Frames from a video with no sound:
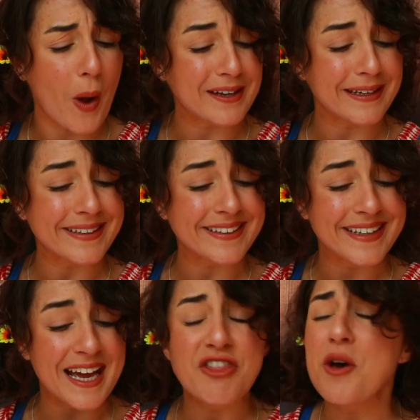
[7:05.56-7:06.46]
wedding,
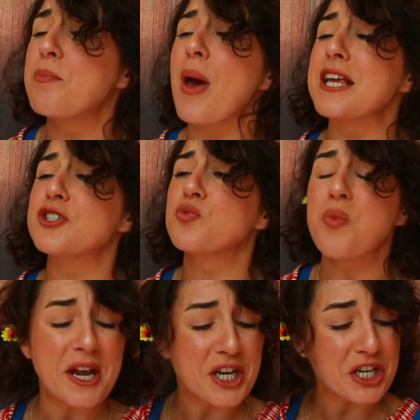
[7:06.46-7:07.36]
the best
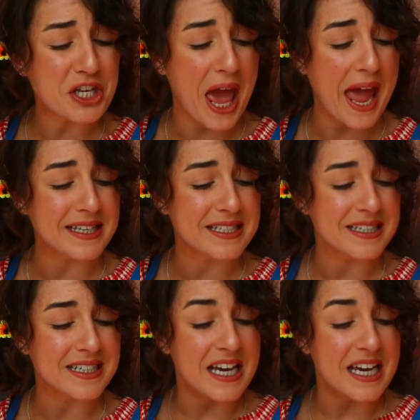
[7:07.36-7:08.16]
wedding yet,